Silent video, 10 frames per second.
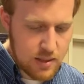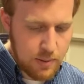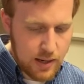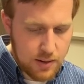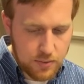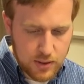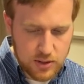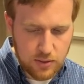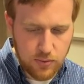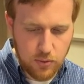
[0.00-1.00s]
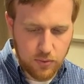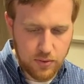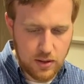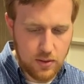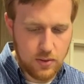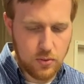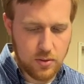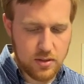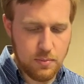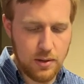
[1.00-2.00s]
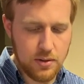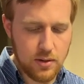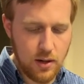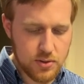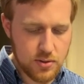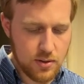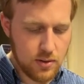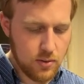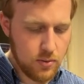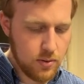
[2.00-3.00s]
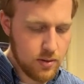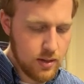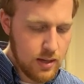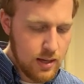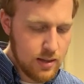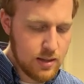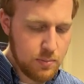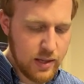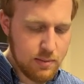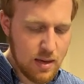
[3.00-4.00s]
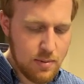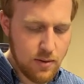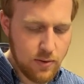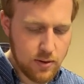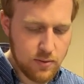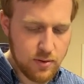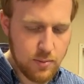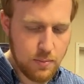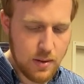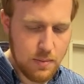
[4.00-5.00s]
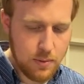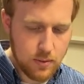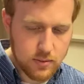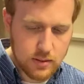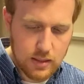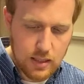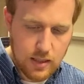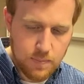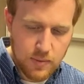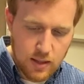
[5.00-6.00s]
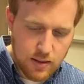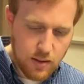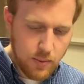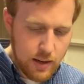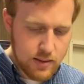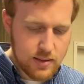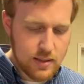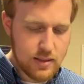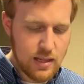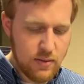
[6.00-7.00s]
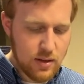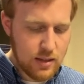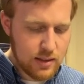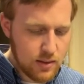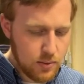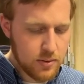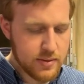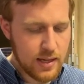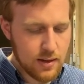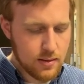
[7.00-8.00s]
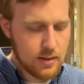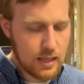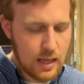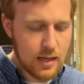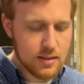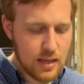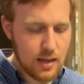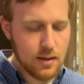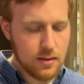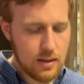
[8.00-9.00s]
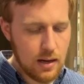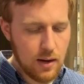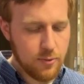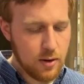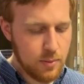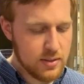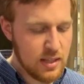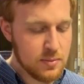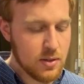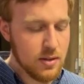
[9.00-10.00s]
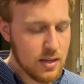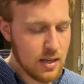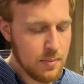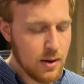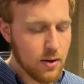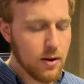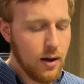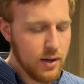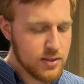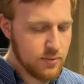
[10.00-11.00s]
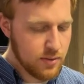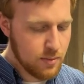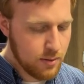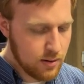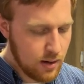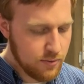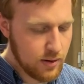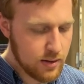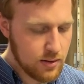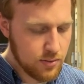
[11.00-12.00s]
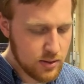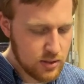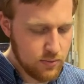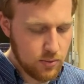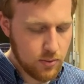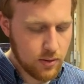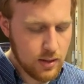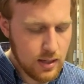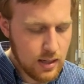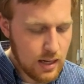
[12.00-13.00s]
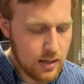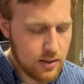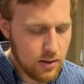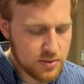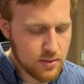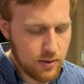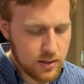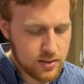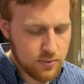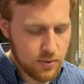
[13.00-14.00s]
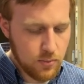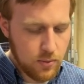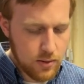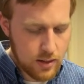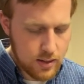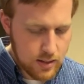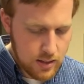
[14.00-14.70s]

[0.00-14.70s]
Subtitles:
to buy the threshing floor for you in order to build an altar to the Lord, that the plague may be averted from your people. Then Araunah said to David, let the Lord take the king take and offer up what seems good to him. Here are oxen for the burnt offering and the threshing floor, and yokes of oxen for the wood.